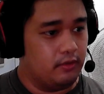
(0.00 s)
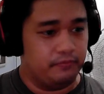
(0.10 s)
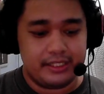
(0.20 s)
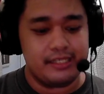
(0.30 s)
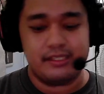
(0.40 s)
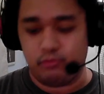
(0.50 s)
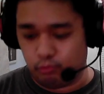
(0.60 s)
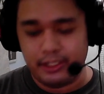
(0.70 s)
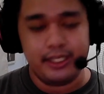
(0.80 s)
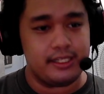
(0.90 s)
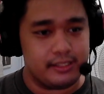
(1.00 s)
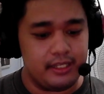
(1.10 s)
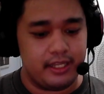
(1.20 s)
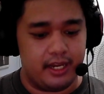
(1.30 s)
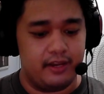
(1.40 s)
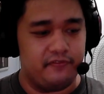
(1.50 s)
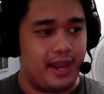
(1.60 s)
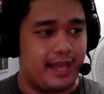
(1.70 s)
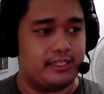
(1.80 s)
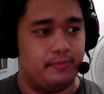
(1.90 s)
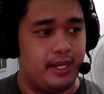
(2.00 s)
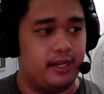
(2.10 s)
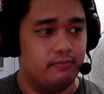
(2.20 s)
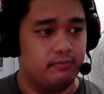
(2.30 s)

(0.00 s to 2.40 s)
This is really silly, if you ask me.